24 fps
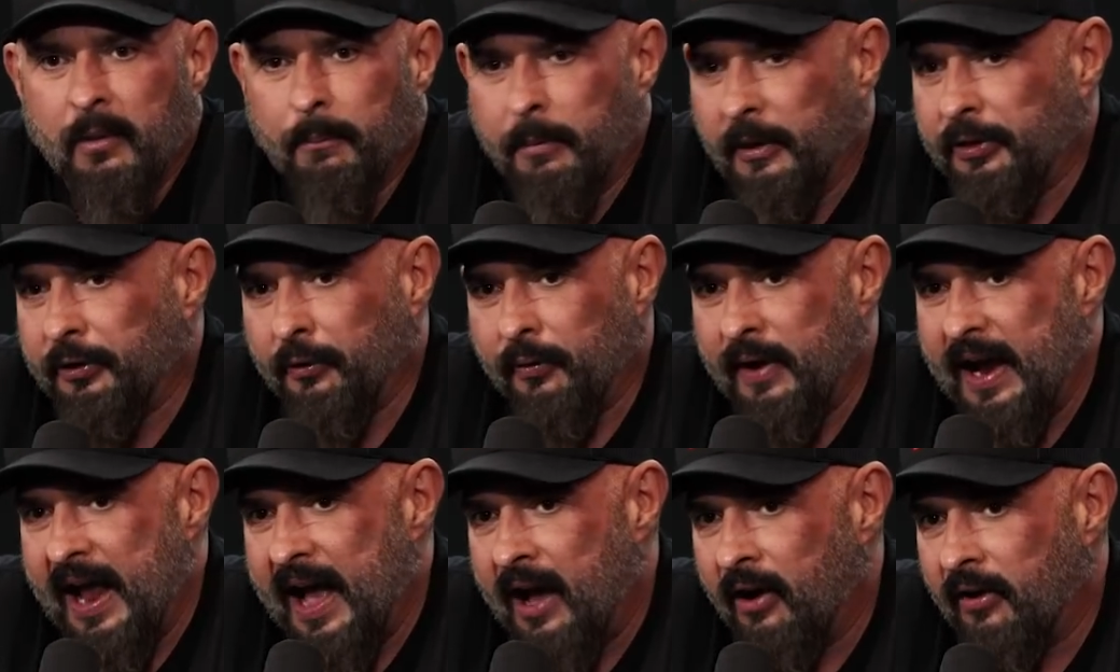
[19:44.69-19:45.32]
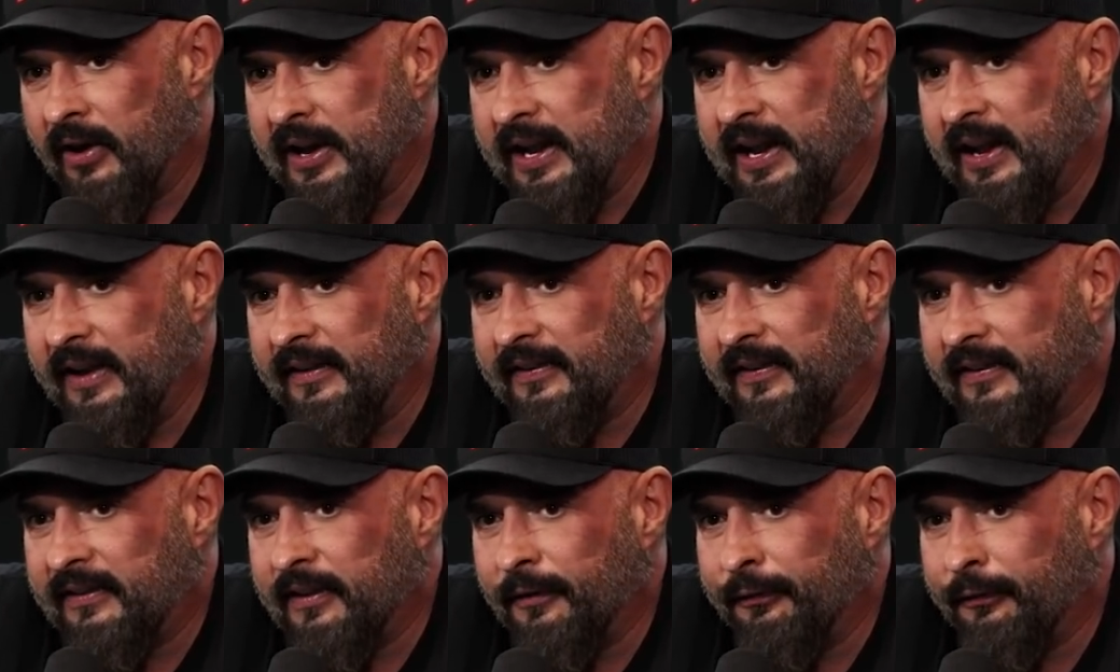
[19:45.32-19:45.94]
But the reality
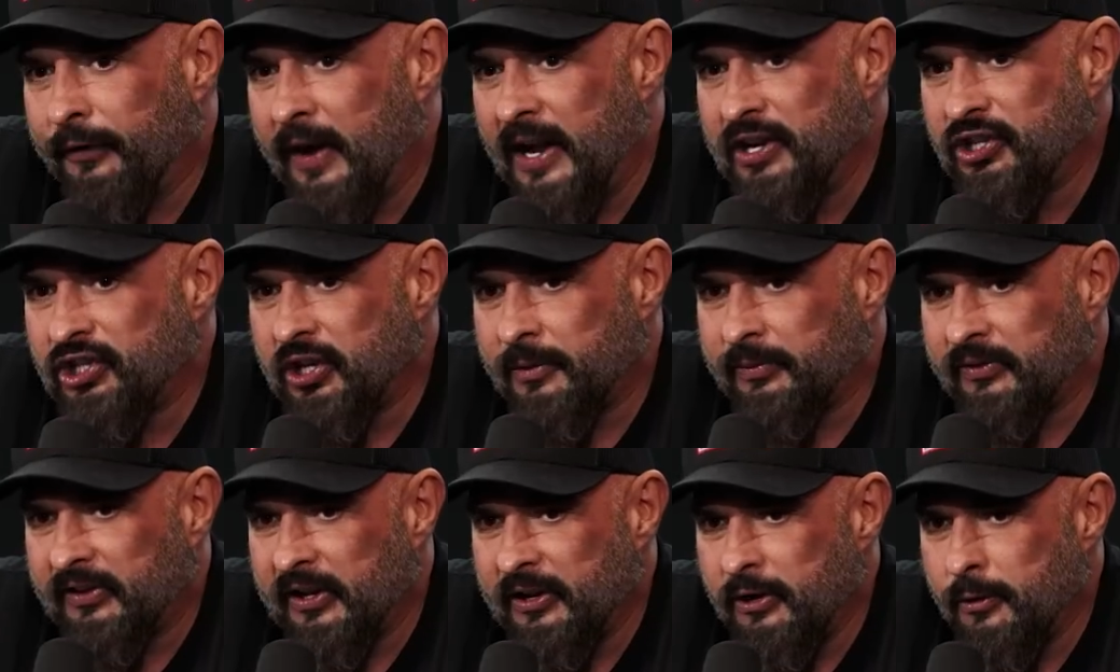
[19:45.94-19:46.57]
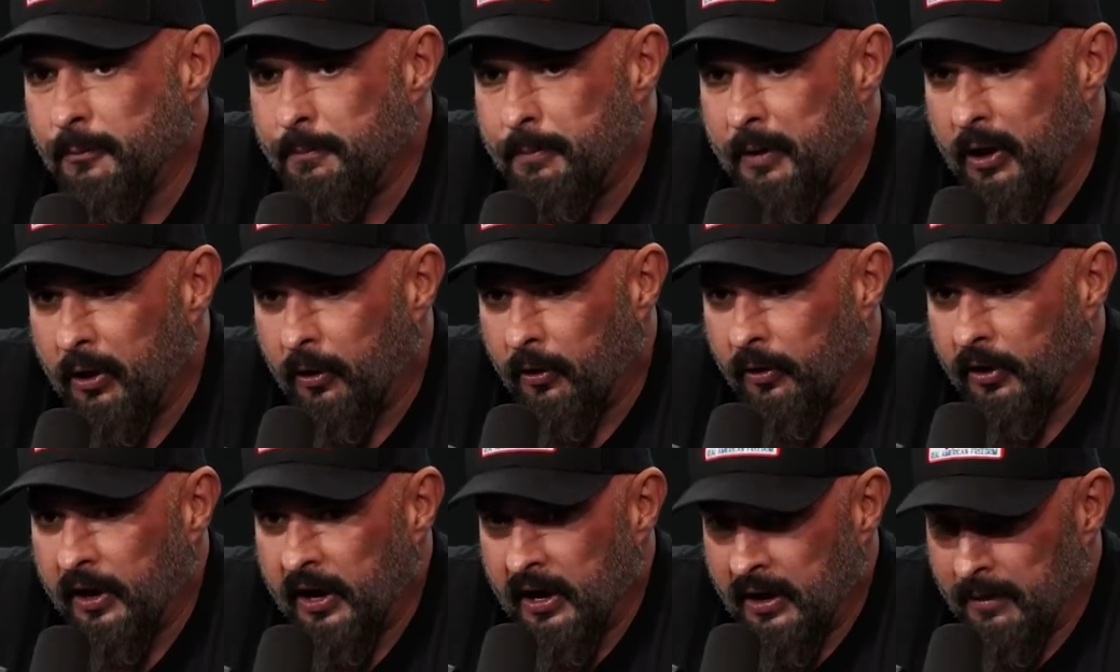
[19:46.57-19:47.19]
is is the friendships that you
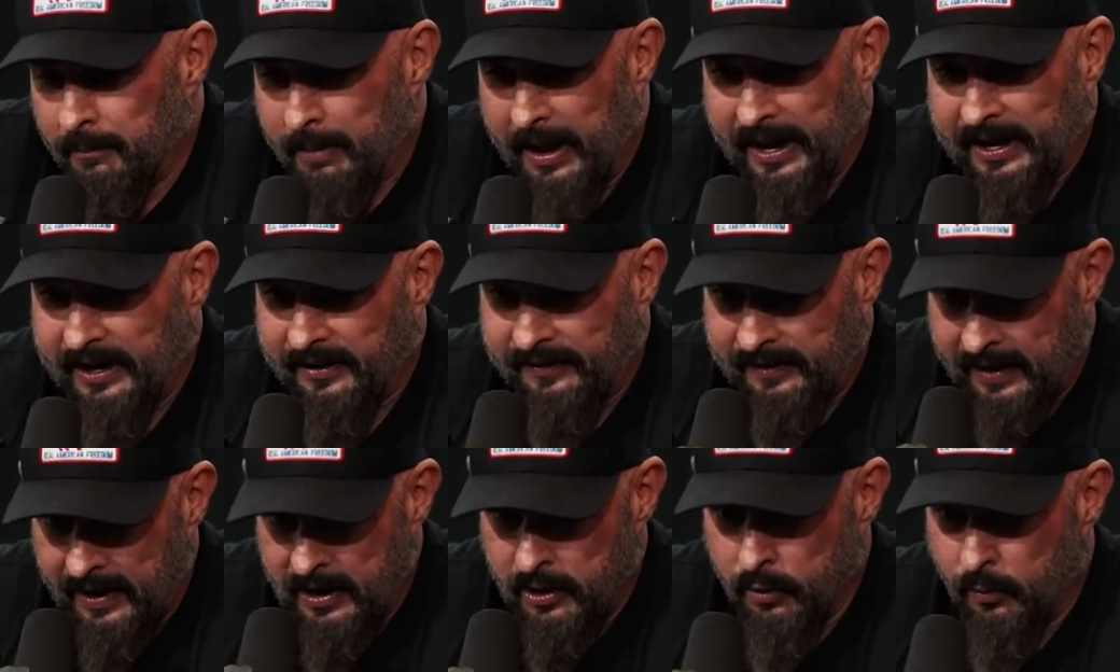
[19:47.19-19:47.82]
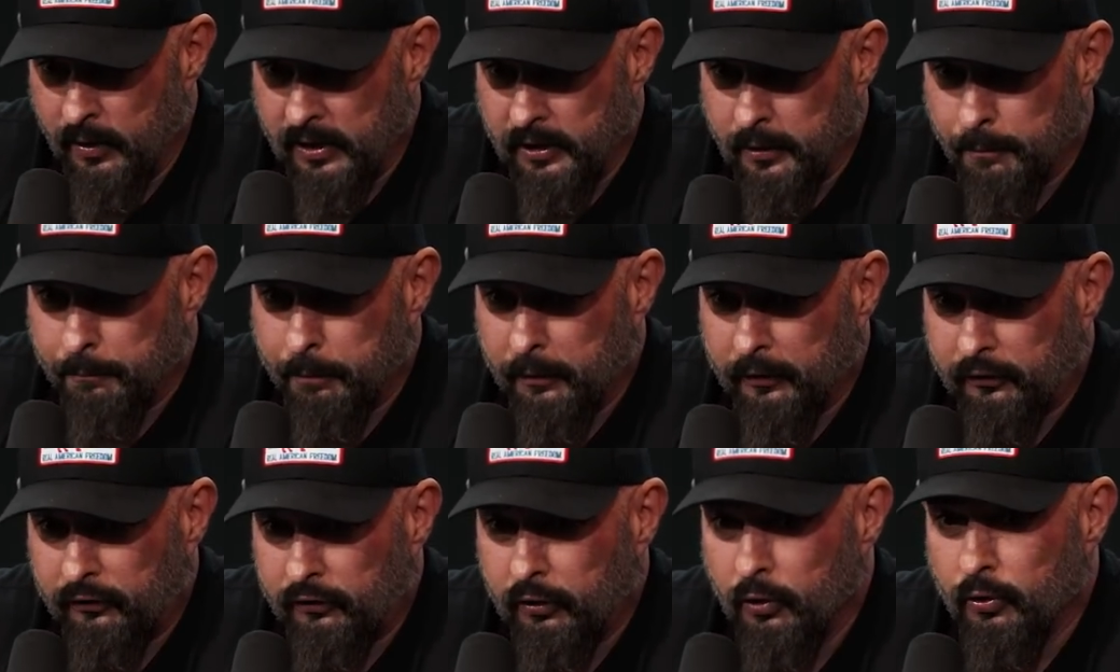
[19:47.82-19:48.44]
build by continuing to
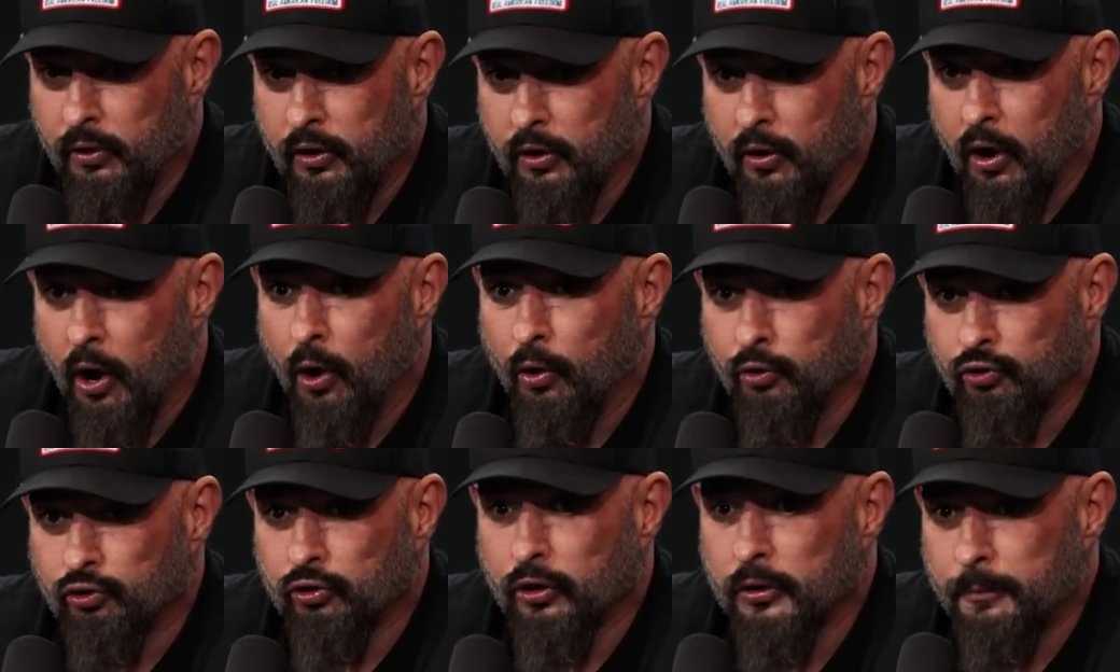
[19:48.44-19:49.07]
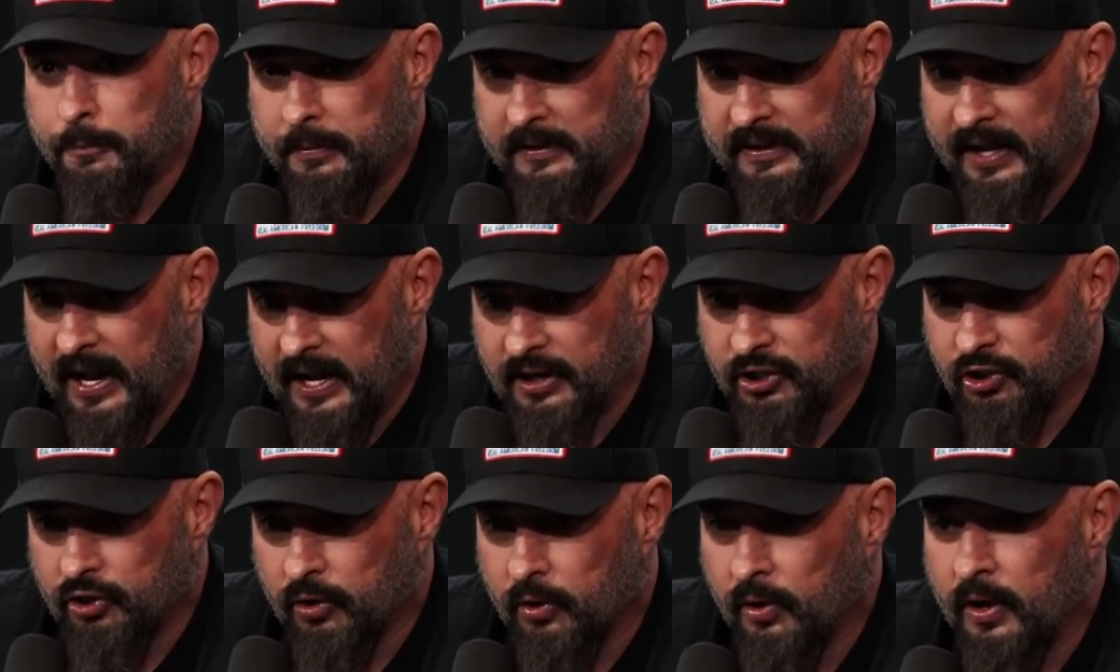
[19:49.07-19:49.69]
pursue your own true
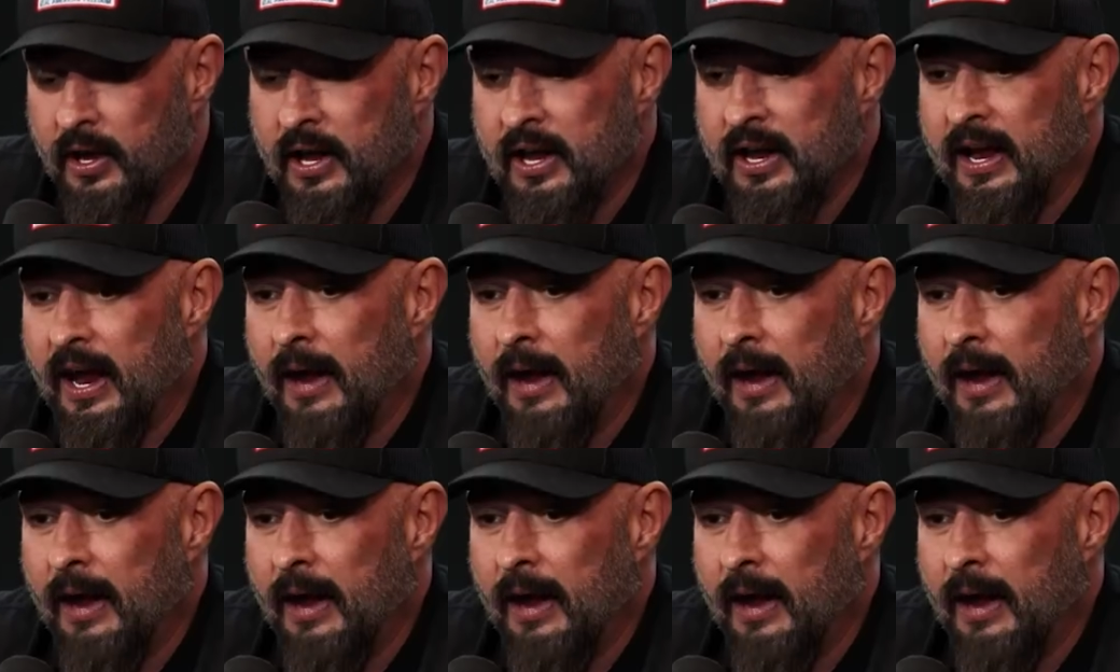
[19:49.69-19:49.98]
potential